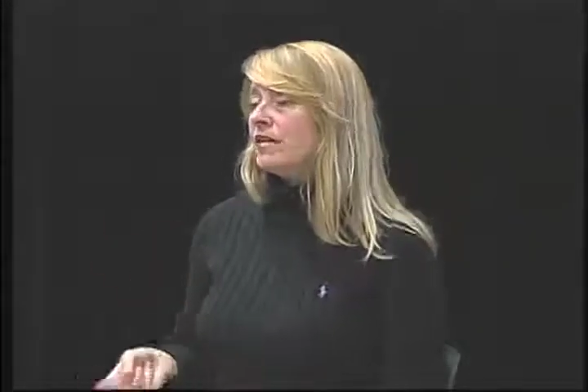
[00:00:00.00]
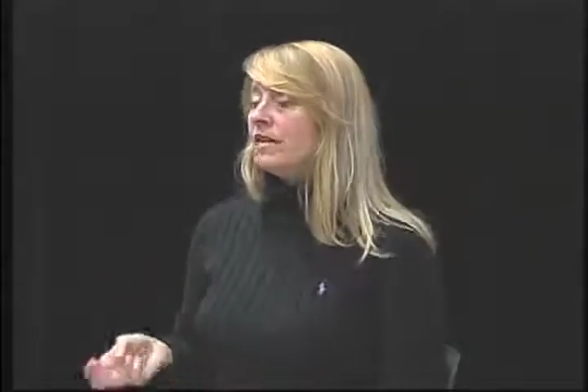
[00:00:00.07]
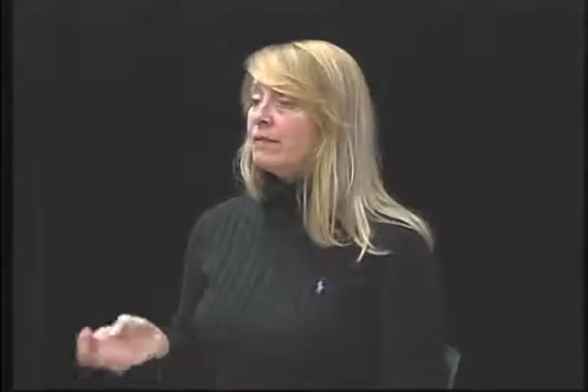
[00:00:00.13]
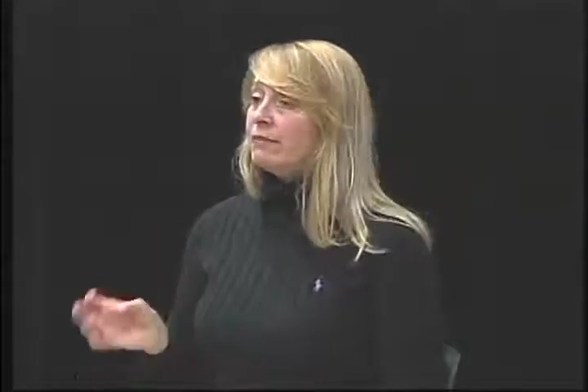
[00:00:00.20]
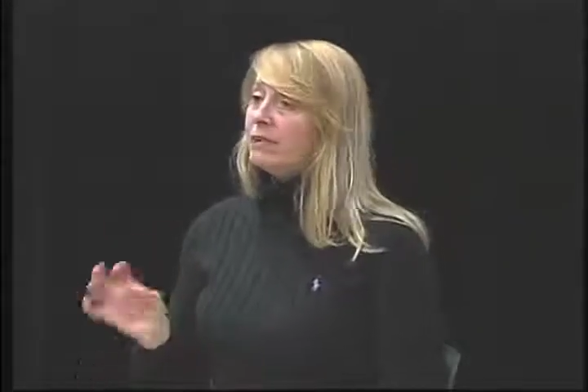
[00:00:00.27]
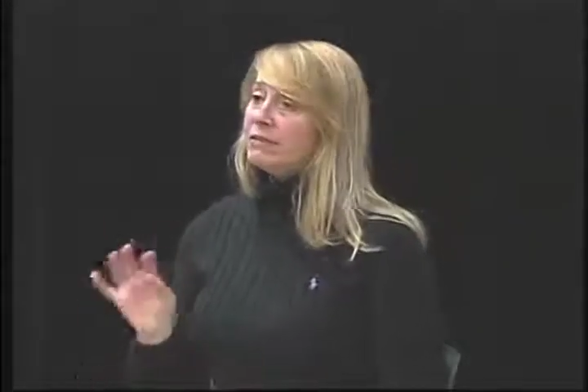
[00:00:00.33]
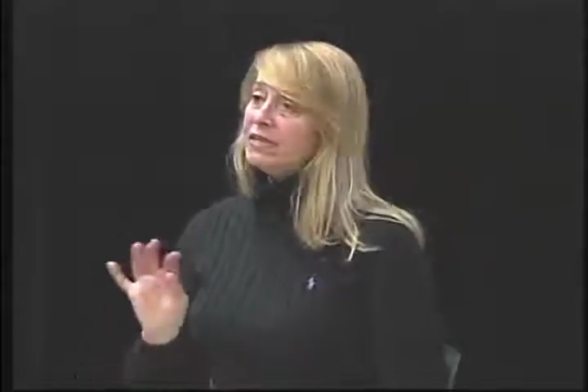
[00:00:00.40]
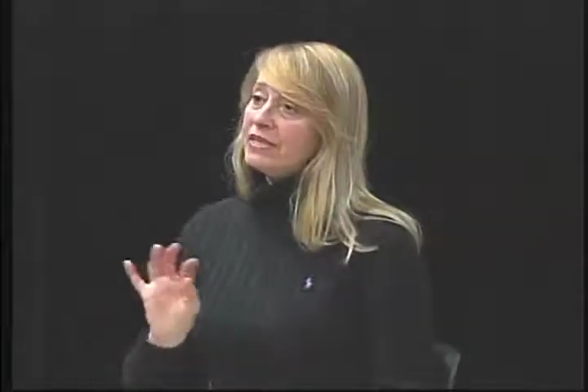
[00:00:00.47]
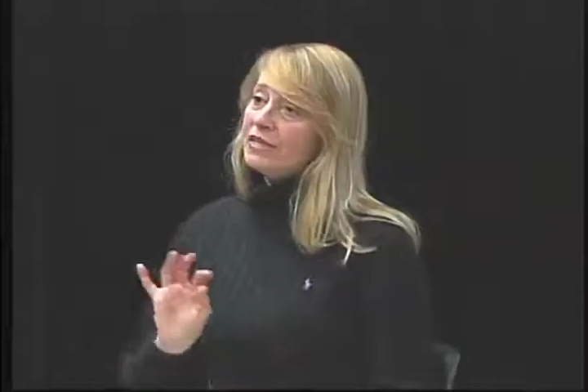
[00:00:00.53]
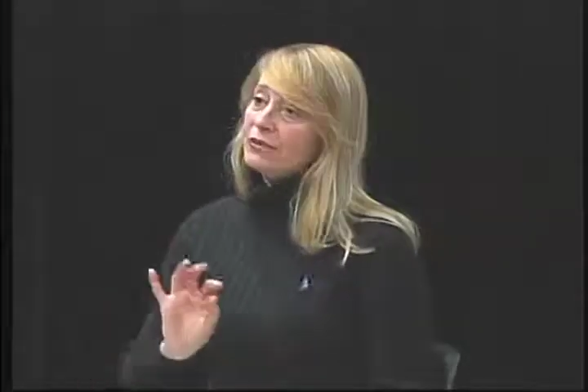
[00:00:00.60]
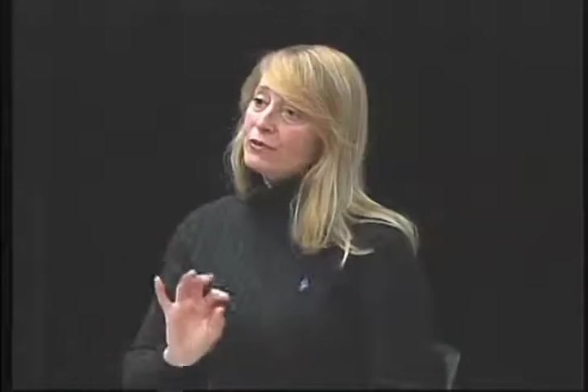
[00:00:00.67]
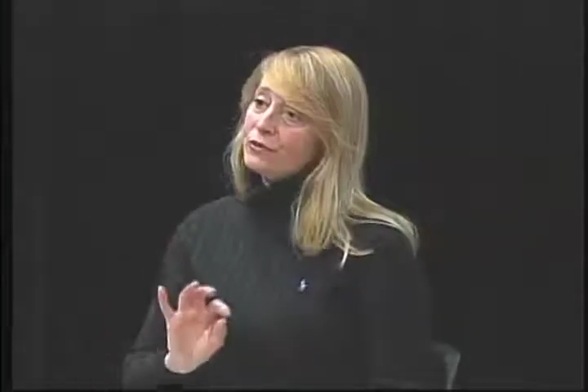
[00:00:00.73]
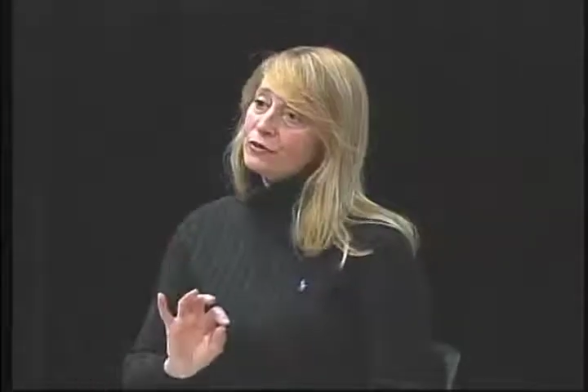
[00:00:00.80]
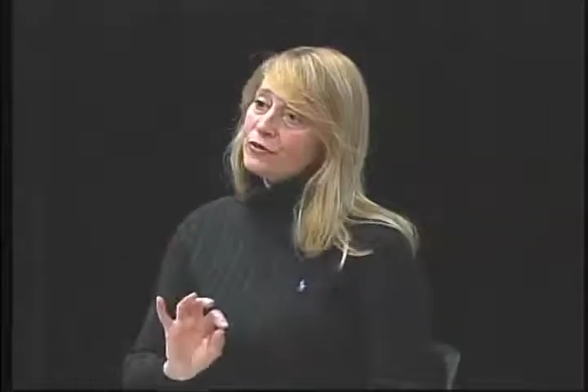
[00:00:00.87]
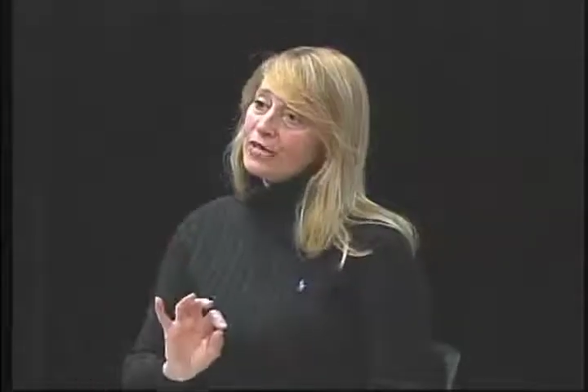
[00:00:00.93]
Maybe they know
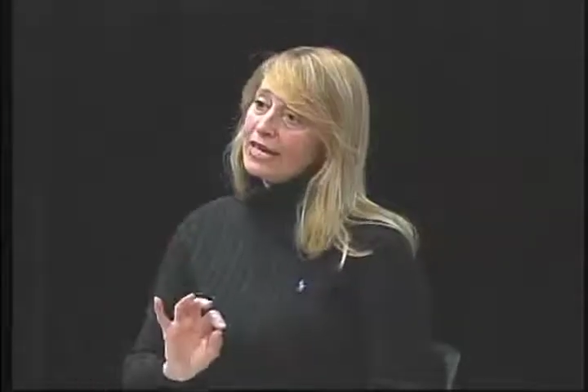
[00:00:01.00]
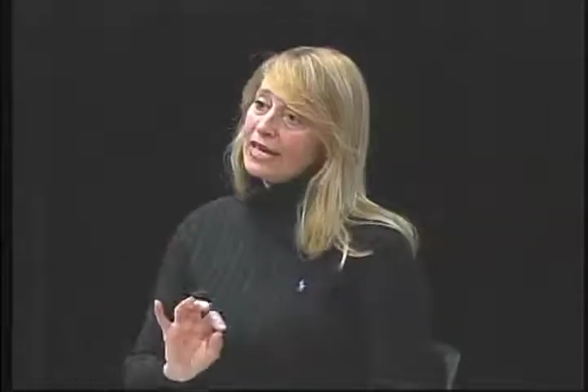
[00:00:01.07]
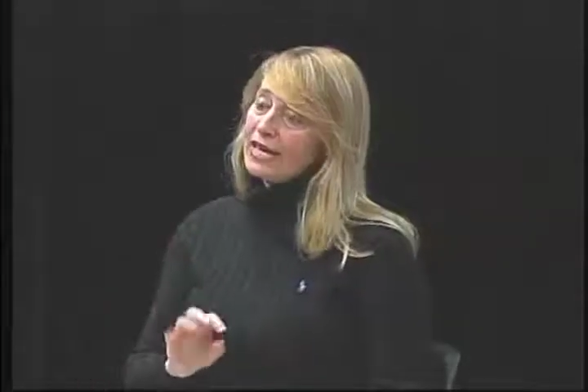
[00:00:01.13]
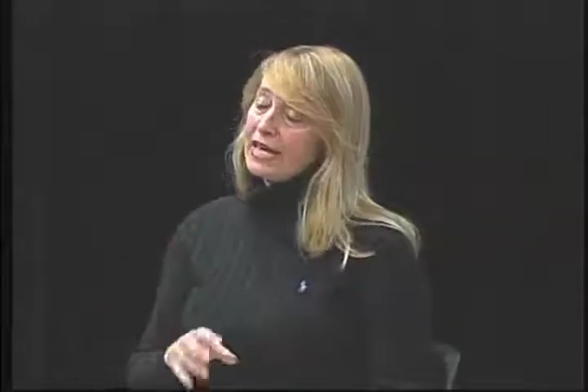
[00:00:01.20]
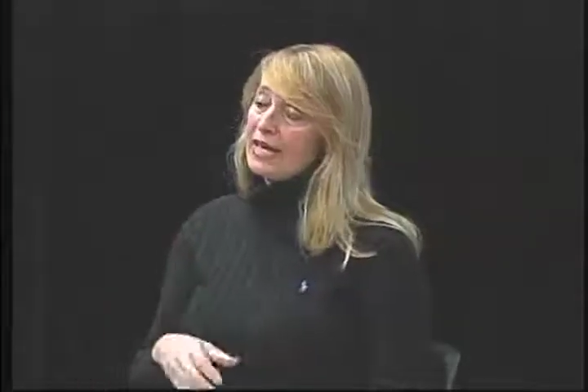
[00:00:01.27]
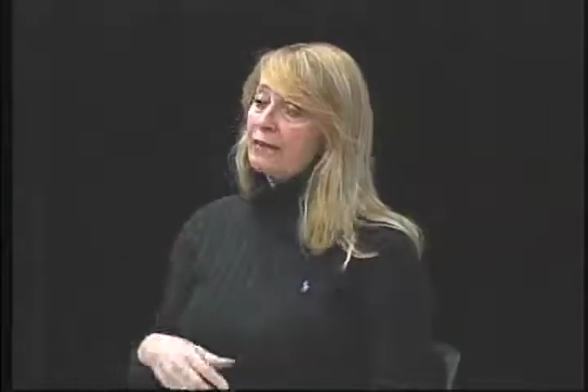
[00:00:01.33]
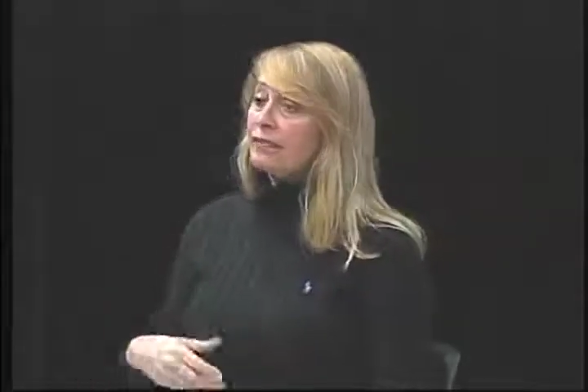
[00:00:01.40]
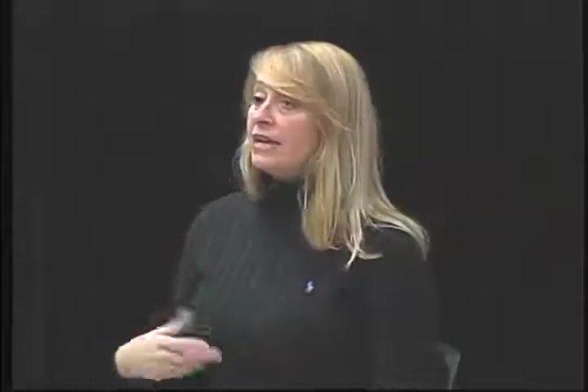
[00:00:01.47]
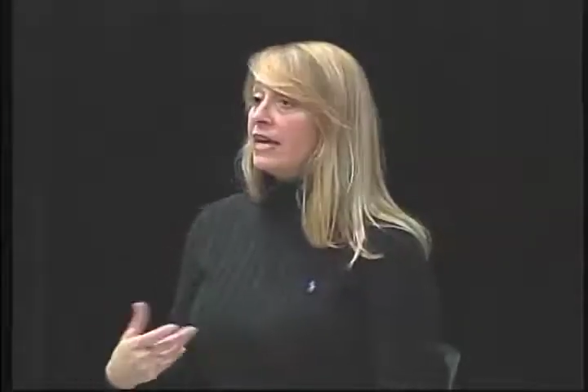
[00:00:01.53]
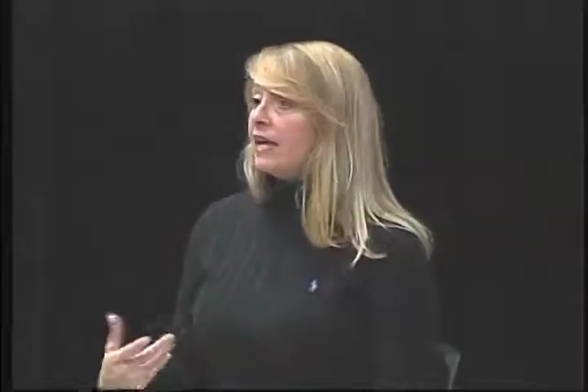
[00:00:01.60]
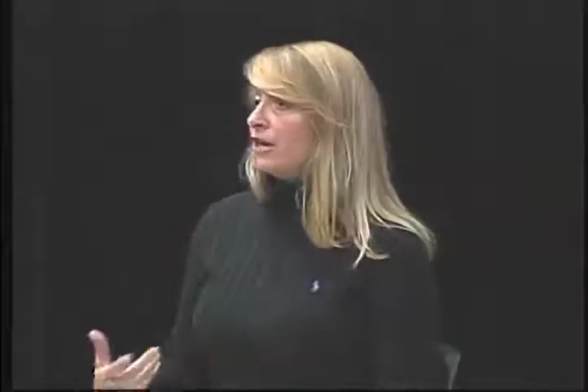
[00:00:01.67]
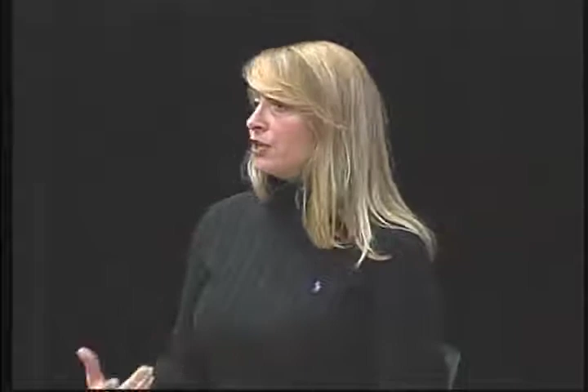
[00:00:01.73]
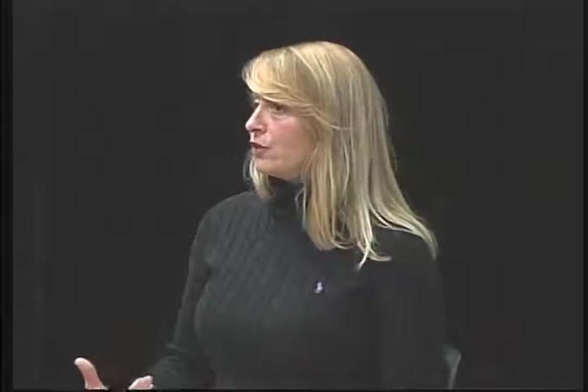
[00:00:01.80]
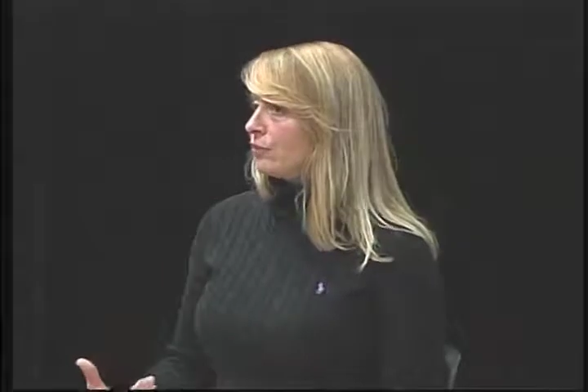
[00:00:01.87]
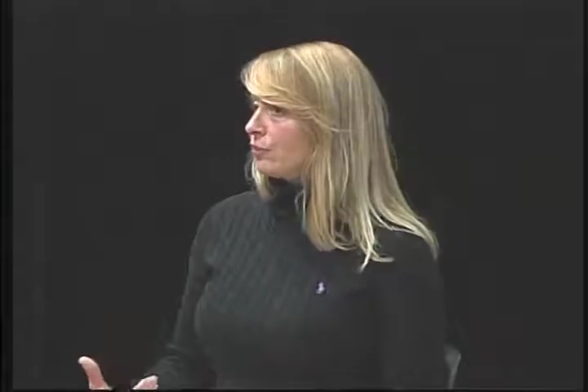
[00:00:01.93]
your name
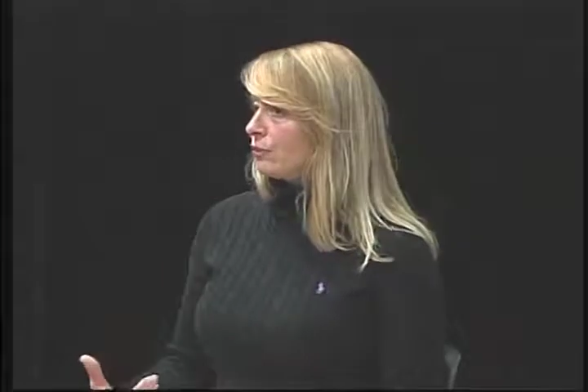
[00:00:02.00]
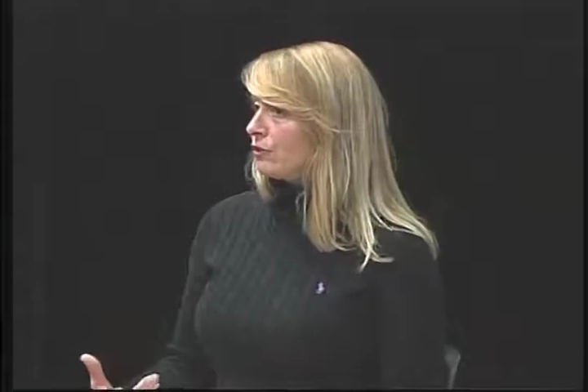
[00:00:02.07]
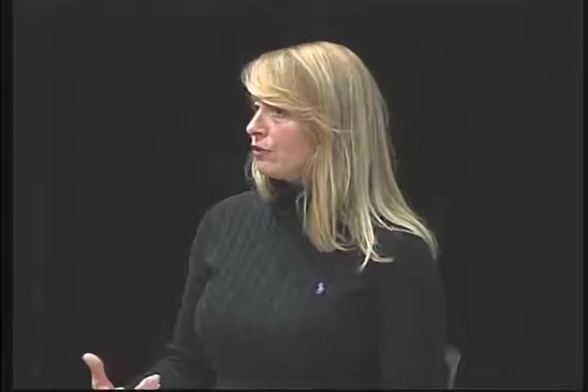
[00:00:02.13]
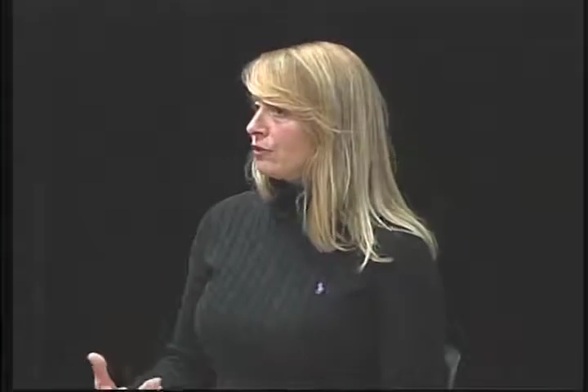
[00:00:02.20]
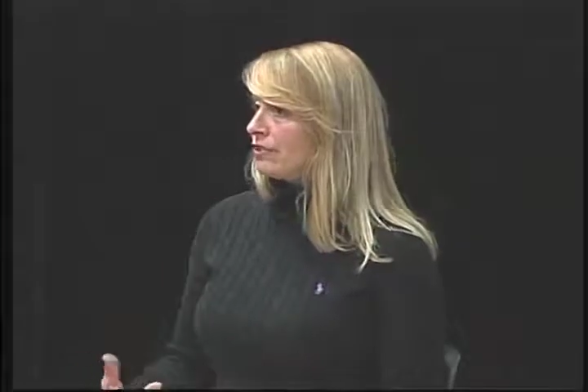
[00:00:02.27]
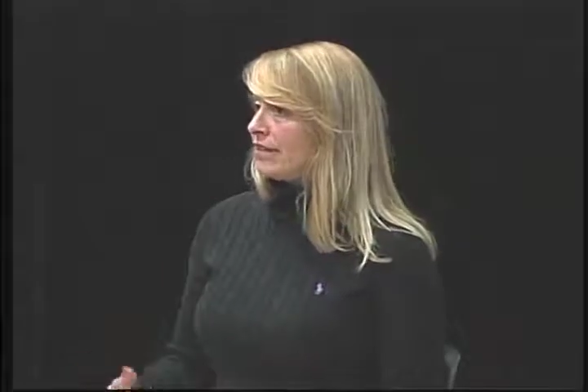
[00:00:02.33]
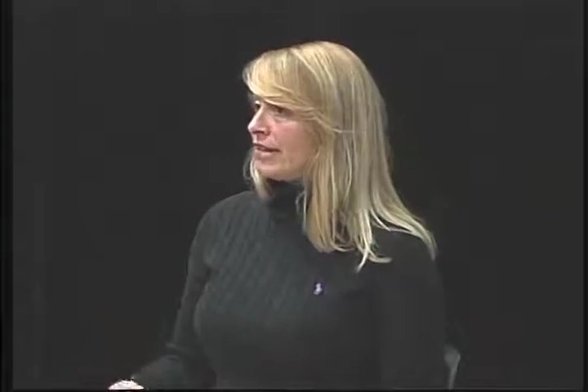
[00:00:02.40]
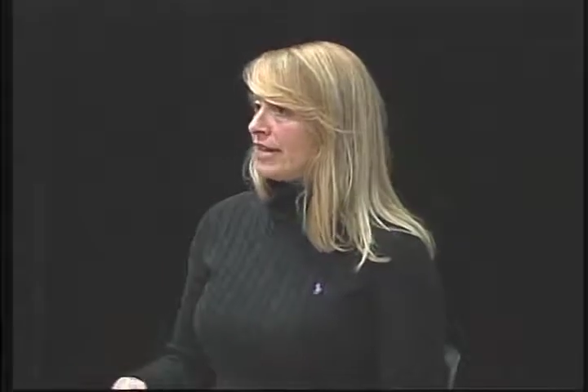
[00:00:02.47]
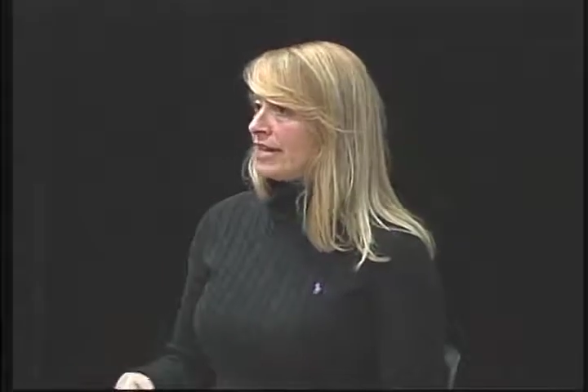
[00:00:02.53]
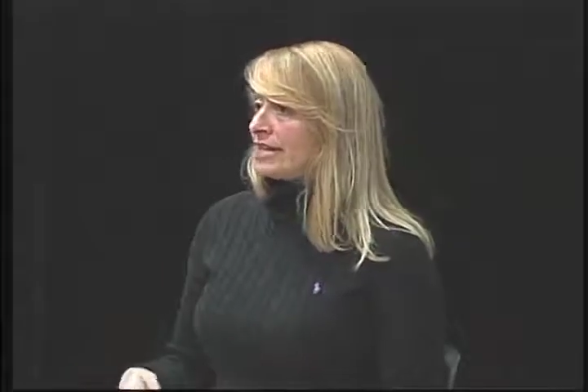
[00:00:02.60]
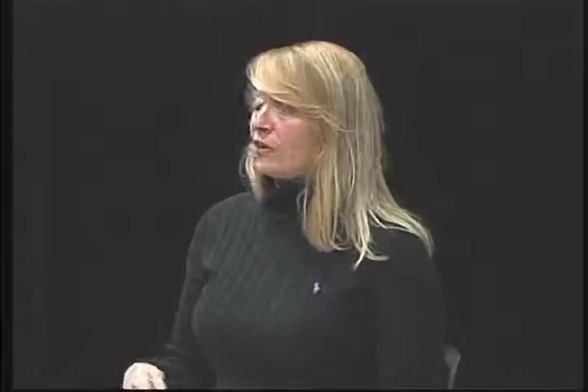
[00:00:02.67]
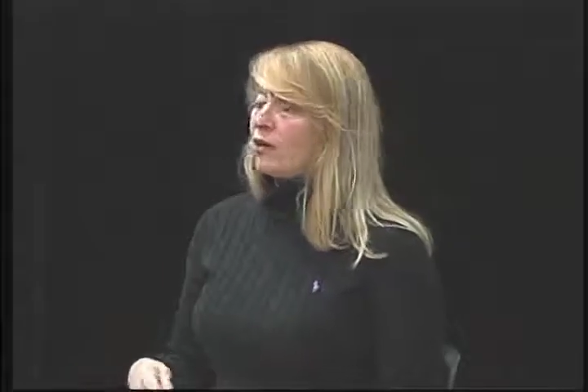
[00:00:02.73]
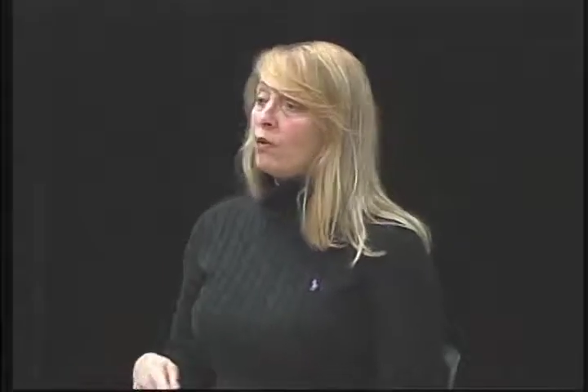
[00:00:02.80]
and your birth date,